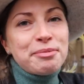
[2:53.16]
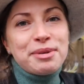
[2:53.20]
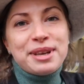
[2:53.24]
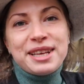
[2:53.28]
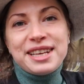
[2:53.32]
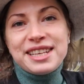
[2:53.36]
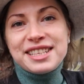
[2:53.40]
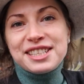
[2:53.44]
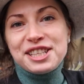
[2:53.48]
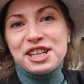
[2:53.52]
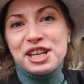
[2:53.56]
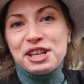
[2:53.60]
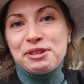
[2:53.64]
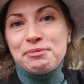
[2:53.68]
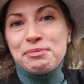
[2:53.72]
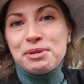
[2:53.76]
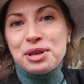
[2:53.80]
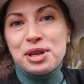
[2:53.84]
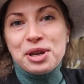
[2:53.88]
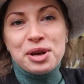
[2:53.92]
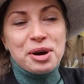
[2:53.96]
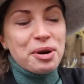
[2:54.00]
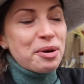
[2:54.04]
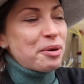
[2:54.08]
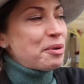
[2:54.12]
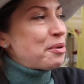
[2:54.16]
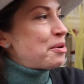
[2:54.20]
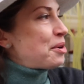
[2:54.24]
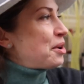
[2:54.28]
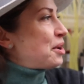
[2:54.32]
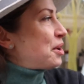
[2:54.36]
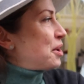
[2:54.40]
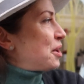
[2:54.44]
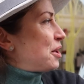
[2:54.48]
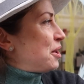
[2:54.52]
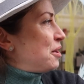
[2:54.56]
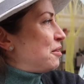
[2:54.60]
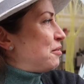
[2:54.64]
please let me know
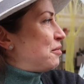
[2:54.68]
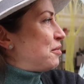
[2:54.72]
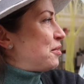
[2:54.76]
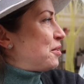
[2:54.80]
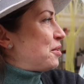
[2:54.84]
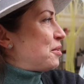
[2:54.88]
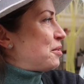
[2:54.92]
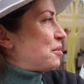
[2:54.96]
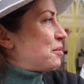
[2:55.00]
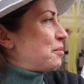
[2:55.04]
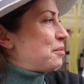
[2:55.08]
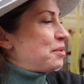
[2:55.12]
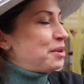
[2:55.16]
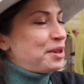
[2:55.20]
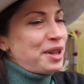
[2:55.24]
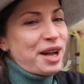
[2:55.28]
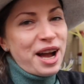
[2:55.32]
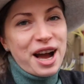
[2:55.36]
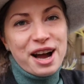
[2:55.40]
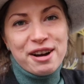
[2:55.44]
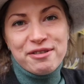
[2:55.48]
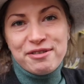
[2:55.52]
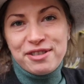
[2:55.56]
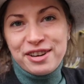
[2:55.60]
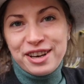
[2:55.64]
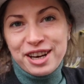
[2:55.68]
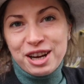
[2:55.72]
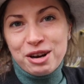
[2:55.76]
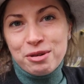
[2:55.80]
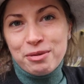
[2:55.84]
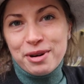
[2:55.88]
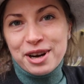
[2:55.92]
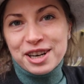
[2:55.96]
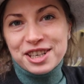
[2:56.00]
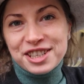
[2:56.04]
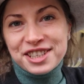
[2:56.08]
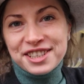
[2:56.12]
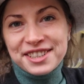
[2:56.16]
if you will have any
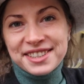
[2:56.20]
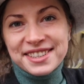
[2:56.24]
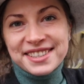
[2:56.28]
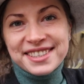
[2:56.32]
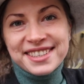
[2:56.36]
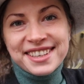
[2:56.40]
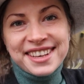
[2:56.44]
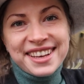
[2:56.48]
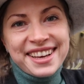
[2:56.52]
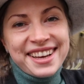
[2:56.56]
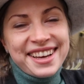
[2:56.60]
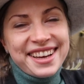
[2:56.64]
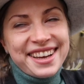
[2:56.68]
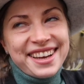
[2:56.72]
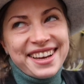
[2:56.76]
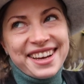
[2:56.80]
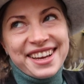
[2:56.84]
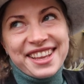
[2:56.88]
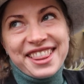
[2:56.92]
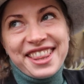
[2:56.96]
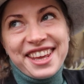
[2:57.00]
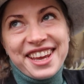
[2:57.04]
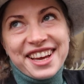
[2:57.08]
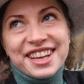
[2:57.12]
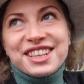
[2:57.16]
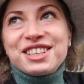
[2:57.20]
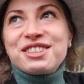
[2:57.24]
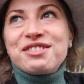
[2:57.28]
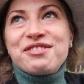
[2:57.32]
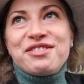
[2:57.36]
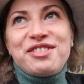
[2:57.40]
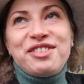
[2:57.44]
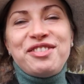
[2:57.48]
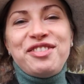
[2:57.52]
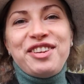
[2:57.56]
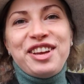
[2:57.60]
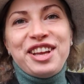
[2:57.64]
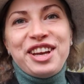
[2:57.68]
questions at the end
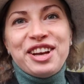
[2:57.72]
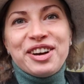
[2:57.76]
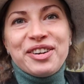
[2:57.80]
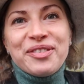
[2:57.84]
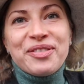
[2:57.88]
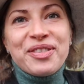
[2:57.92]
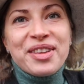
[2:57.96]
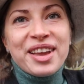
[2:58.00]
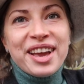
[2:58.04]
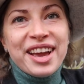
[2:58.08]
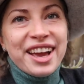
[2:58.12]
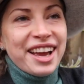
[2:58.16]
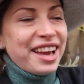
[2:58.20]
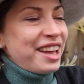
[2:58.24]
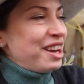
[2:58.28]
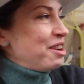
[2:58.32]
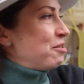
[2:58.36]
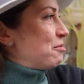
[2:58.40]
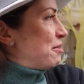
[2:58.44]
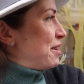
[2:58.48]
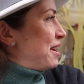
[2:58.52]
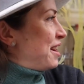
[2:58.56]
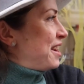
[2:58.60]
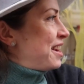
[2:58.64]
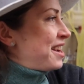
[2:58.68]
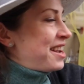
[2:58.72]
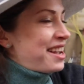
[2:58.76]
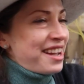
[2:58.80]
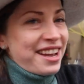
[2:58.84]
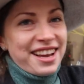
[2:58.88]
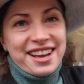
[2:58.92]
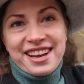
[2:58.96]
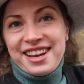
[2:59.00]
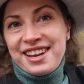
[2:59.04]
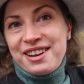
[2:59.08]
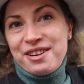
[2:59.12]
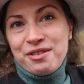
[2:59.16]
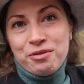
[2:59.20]
of the video. Anyway,
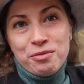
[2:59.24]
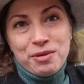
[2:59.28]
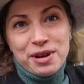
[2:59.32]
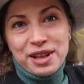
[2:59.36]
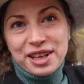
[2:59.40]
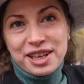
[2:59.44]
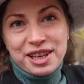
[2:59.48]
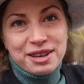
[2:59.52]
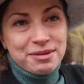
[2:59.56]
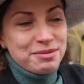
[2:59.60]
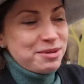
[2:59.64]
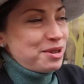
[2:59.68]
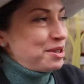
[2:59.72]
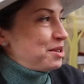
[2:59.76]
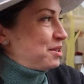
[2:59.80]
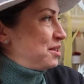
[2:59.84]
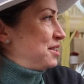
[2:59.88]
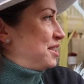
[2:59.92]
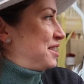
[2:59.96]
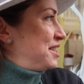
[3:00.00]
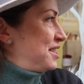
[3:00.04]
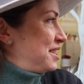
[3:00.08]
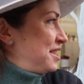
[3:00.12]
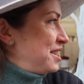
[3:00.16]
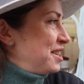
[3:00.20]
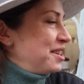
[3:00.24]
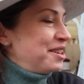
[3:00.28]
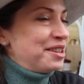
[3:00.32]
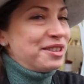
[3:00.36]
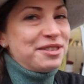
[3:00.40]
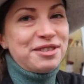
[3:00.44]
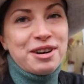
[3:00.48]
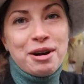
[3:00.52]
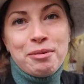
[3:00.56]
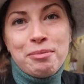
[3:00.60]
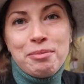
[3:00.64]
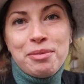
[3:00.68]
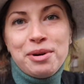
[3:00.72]
welcome to this
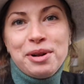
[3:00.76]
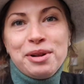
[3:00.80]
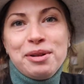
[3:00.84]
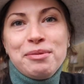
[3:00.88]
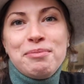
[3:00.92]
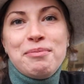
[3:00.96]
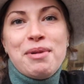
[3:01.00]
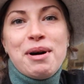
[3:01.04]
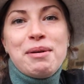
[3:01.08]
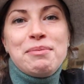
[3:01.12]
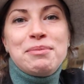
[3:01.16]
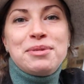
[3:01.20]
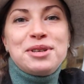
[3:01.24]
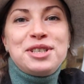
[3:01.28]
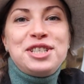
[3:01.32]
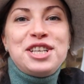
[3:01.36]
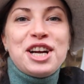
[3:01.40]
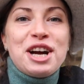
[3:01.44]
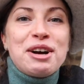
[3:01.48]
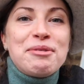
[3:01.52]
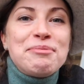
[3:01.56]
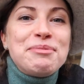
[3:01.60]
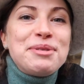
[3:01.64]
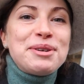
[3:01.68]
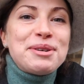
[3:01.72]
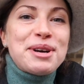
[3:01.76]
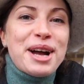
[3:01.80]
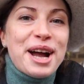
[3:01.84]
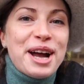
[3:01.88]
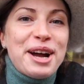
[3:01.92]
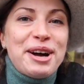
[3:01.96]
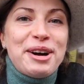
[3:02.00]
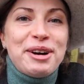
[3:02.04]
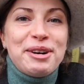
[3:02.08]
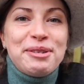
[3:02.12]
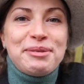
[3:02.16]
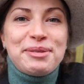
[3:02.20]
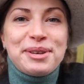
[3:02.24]
rumble mumbo jumbo. I
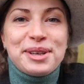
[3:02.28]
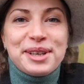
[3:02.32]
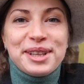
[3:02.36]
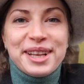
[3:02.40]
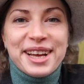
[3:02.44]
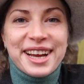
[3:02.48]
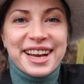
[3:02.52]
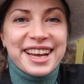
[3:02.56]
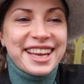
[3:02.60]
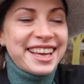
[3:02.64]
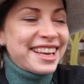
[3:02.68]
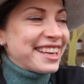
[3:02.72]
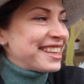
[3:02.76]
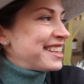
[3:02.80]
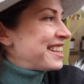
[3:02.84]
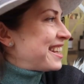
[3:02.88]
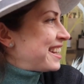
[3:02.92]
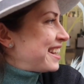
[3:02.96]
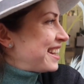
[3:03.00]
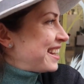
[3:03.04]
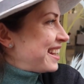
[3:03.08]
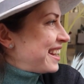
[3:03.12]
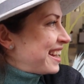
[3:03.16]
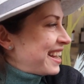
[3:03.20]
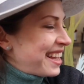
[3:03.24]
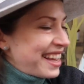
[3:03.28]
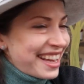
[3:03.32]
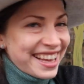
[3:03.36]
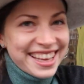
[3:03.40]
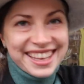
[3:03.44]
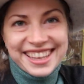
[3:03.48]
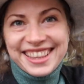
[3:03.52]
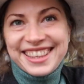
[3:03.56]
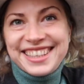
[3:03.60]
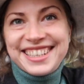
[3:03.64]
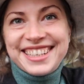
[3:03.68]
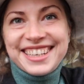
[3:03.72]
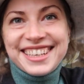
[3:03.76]
hope you like it,
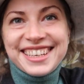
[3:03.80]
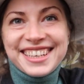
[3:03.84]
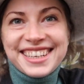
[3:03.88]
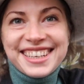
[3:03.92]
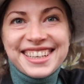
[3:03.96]
and